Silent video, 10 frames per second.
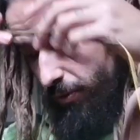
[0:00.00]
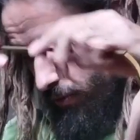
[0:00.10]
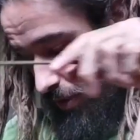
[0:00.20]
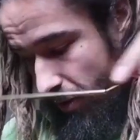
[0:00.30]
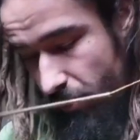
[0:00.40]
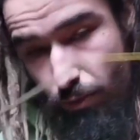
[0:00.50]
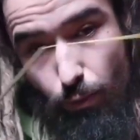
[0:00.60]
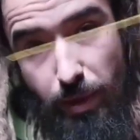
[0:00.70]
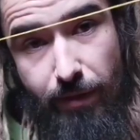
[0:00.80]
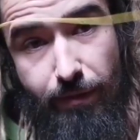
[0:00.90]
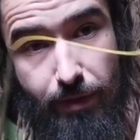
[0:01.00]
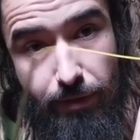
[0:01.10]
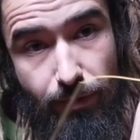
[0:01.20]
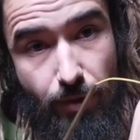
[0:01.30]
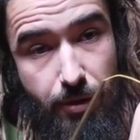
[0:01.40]
using to weave
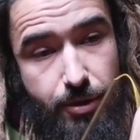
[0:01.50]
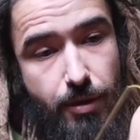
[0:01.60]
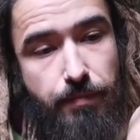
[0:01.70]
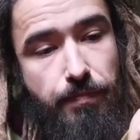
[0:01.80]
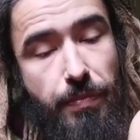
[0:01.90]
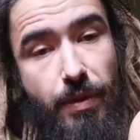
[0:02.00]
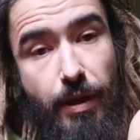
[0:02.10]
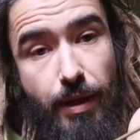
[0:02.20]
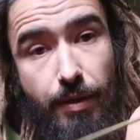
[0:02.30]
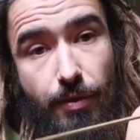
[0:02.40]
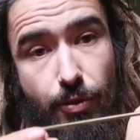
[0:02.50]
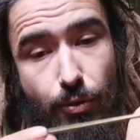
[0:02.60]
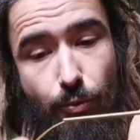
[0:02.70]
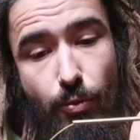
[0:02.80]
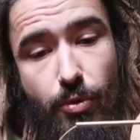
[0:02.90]
this structure
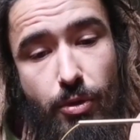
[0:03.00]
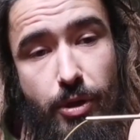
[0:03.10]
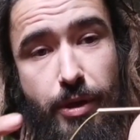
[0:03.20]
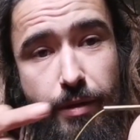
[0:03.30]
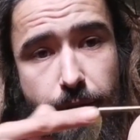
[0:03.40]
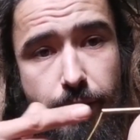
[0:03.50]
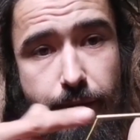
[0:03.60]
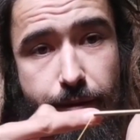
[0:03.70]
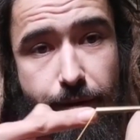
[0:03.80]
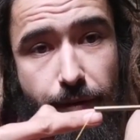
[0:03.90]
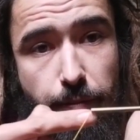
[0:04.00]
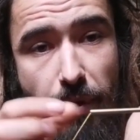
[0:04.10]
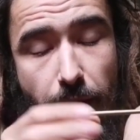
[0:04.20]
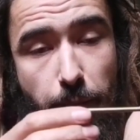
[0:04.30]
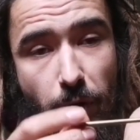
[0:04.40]
into this
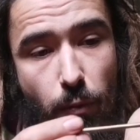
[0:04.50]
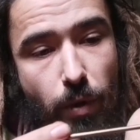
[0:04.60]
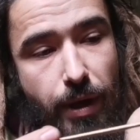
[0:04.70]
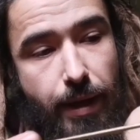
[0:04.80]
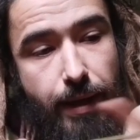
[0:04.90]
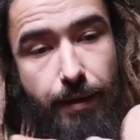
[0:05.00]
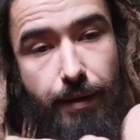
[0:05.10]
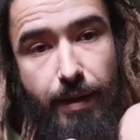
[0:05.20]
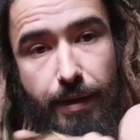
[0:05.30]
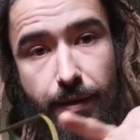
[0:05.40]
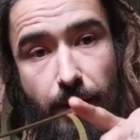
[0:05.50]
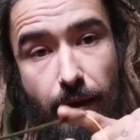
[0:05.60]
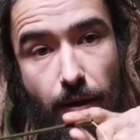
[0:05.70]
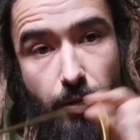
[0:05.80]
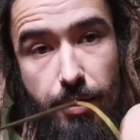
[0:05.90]
pipe on one end and
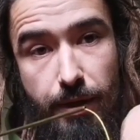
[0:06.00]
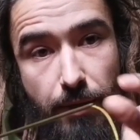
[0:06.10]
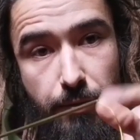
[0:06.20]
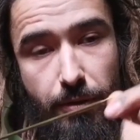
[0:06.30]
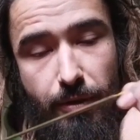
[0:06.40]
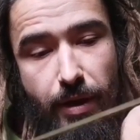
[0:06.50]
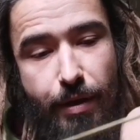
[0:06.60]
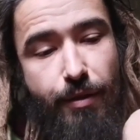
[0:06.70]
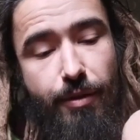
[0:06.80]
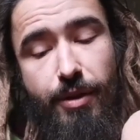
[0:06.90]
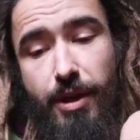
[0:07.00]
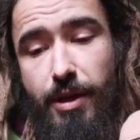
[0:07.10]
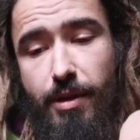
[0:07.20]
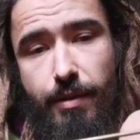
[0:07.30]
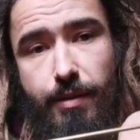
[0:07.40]
I got it out on the other.
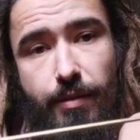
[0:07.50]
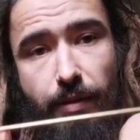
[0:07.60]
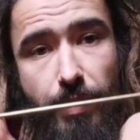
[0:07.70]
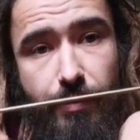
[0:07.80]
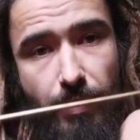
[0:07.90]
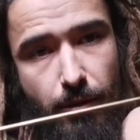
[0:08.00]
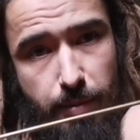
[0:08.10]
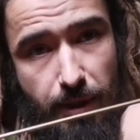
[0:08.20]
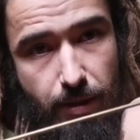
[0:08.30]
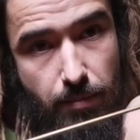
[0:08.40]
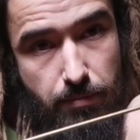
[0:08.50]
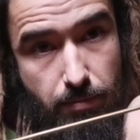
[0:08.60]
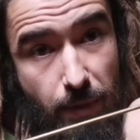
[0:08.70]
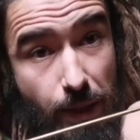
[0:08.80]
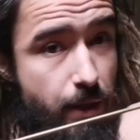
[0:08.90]
This has now
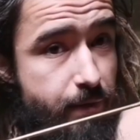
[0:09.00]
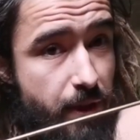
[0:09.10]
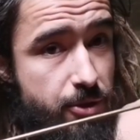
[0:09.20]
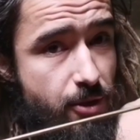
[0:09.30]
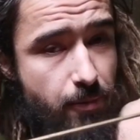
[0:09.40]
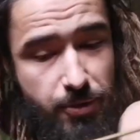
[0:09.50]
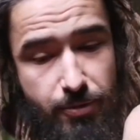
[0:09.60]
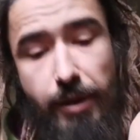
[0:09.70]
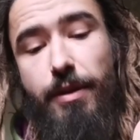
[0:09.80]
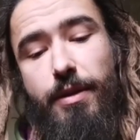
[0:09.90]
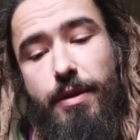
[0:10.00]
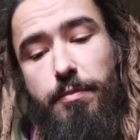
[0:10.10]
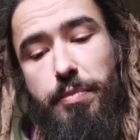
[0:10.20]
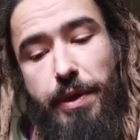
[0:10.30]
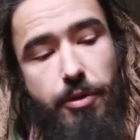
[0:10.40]
become living geometry
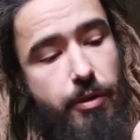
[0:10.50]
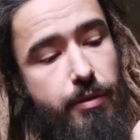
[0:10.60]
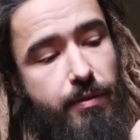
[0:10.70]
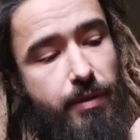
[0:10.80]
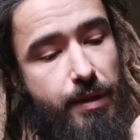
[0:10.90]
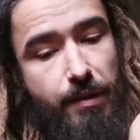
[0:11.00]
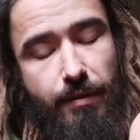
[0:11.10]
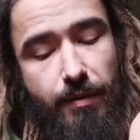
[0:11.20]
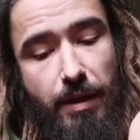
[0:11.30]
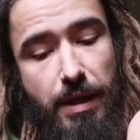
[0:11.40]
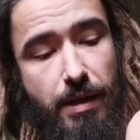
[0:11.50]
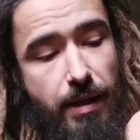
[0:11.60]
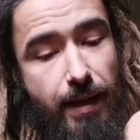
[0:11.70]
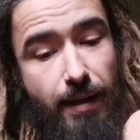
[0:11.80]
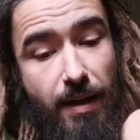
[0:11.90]
because it is
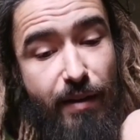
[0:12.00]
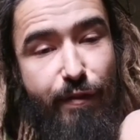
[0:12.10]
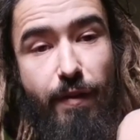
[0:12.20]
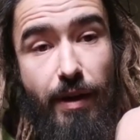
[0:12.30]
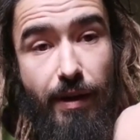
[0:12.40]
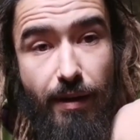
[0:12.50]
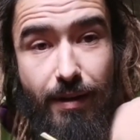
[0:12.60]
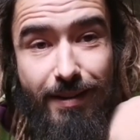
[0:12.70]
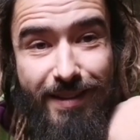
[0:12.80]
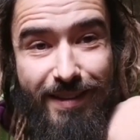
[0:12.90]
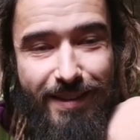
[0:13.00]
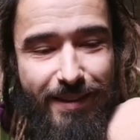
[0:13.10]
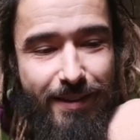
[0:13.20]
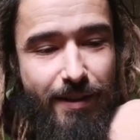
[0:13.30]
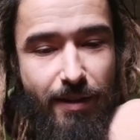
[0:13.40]
a lifeline,
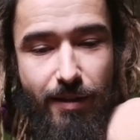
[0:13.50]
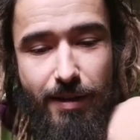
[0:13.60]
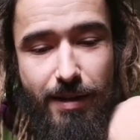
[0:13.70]
uh,